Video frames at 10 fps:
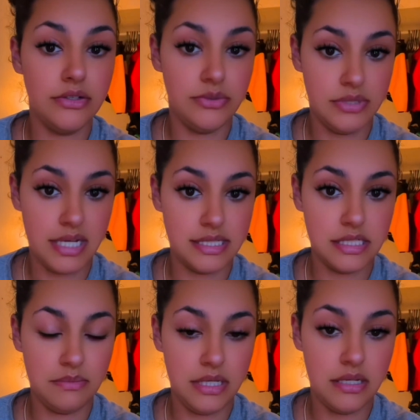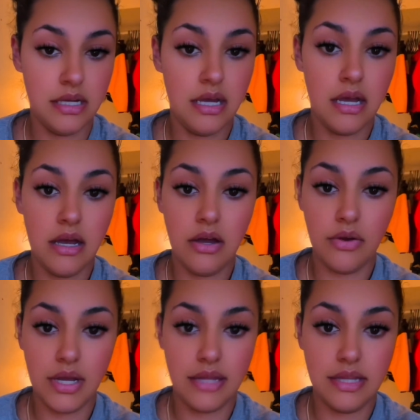New Testament.
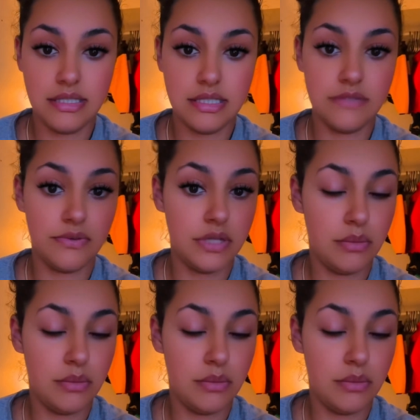Okay, this is for the